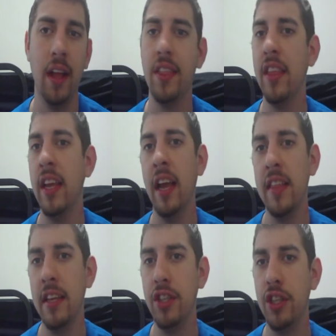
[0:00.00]
I
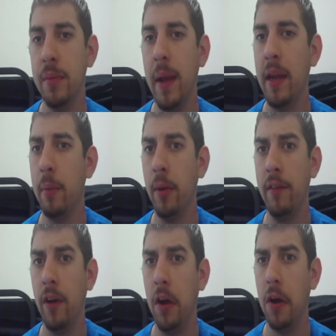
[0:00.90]
think she can make it
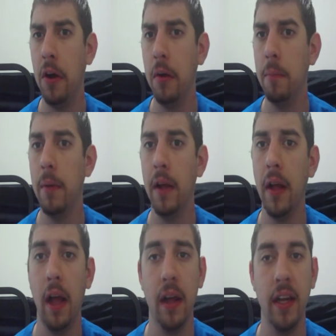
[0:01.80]
pretty far,
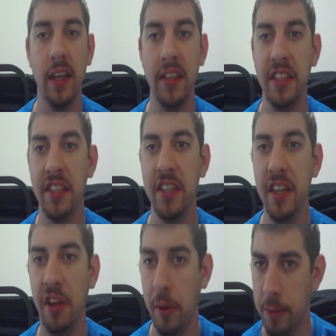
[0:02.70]
but I need to see
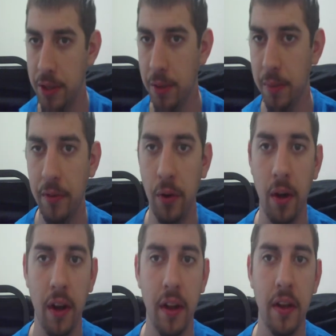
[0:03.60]
another episode
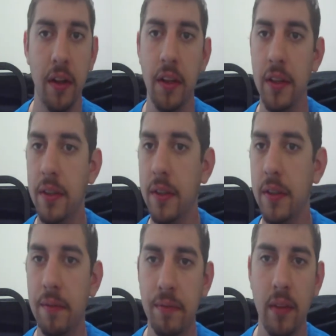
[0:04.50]
before
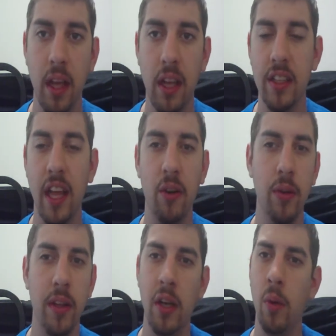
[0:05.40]
because I
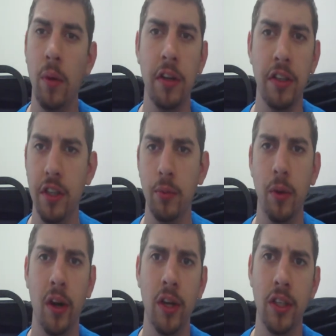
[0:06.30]
don't really know
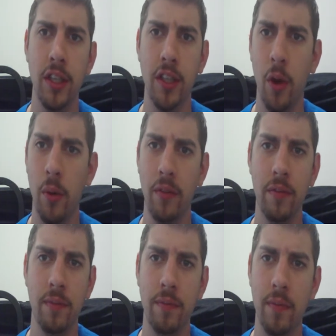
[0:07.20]
where she's going
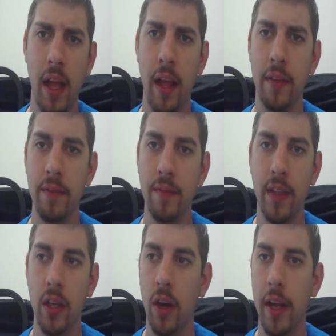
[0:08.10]
at
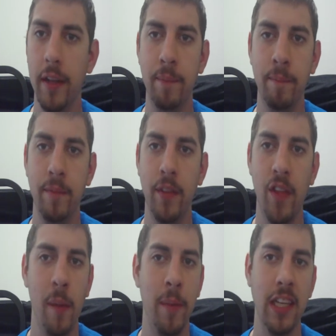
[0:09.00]
in her head.
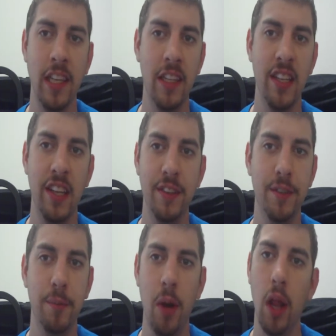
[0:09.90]
If that makes any
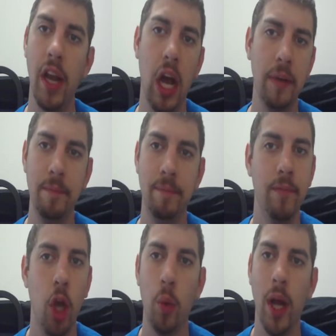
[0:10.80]
sense. Probably not.
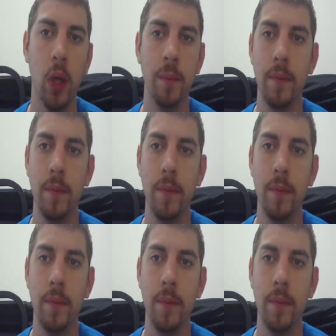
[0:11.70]
Oh well.